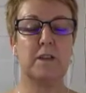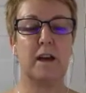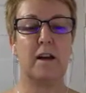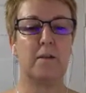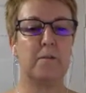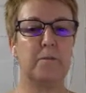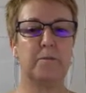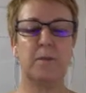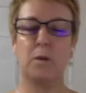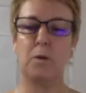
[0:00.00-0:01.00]

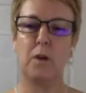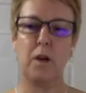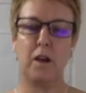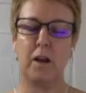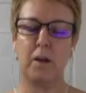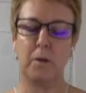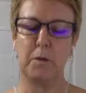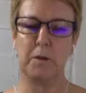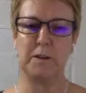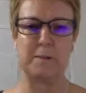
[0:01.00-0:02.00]
I like
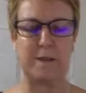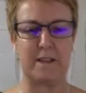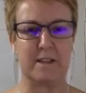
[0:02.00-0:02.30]
WordPress because